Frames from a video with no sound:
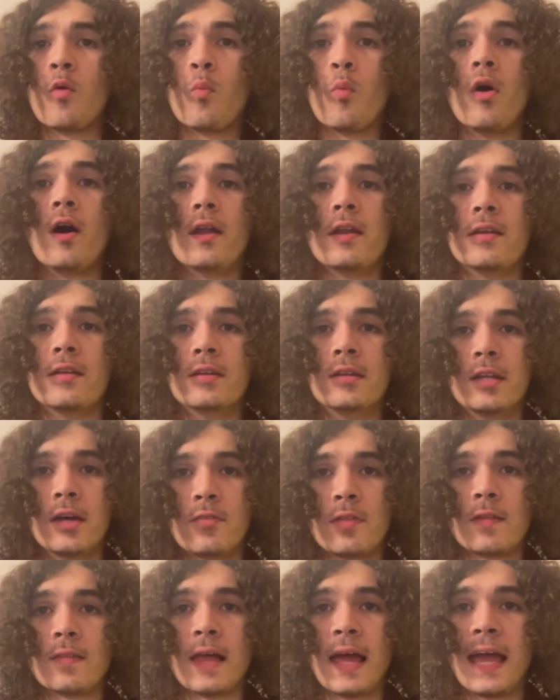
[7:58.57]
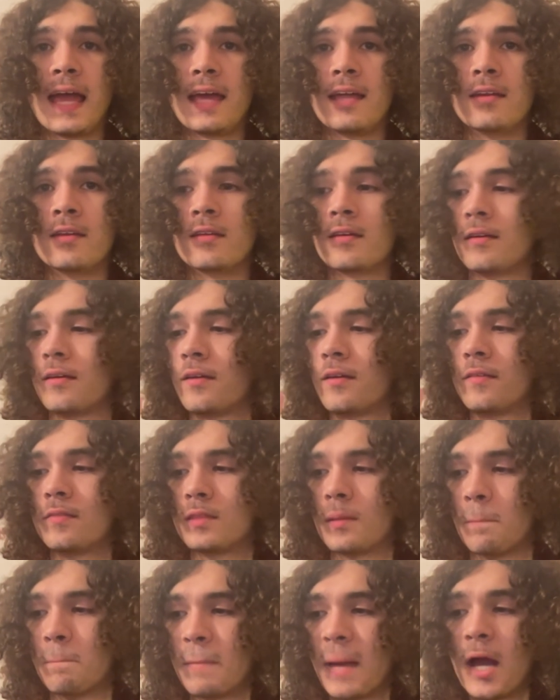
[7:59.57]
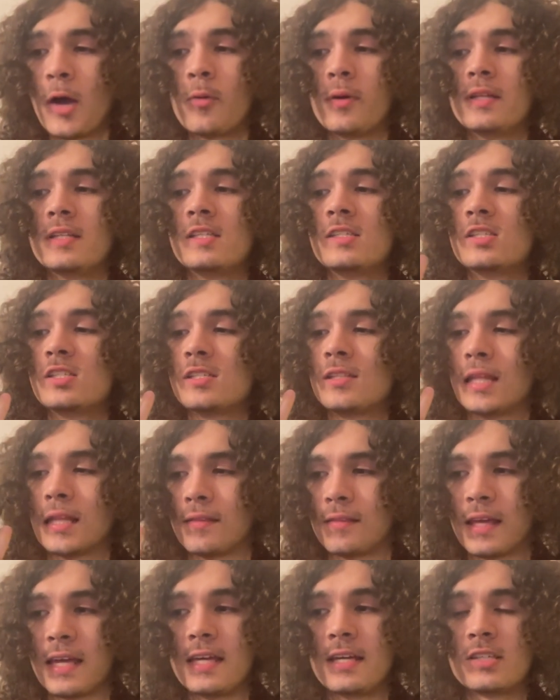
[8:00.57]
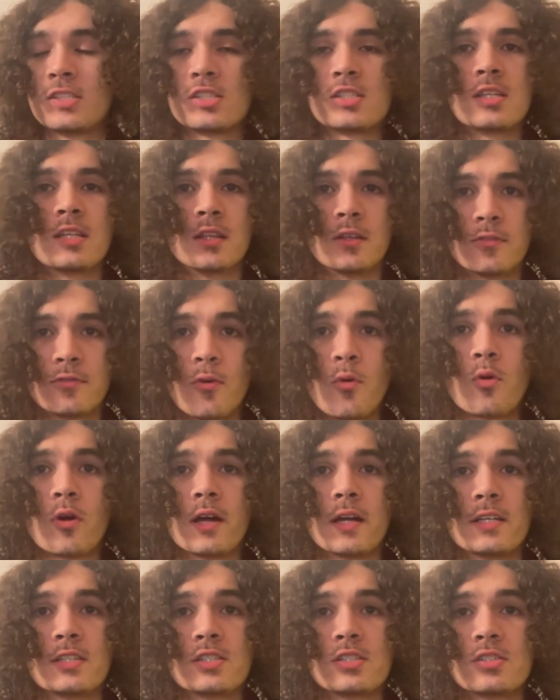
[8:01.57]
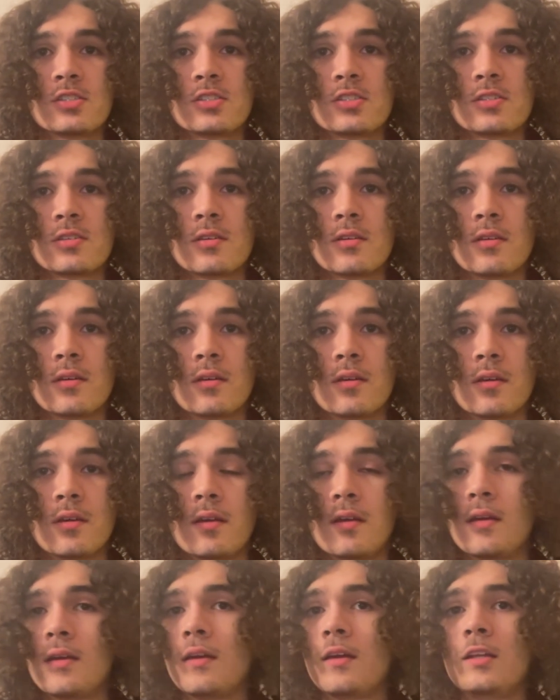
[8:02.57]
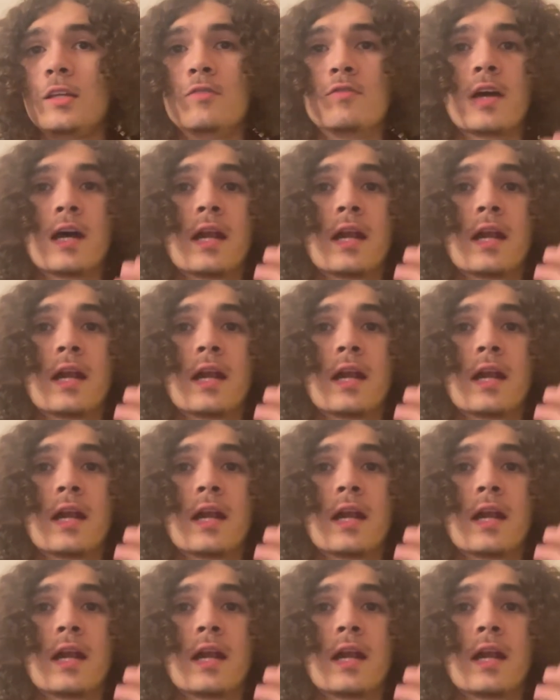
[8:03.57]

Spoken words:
one of the land, the mountains, the lakes, and the forests. You've got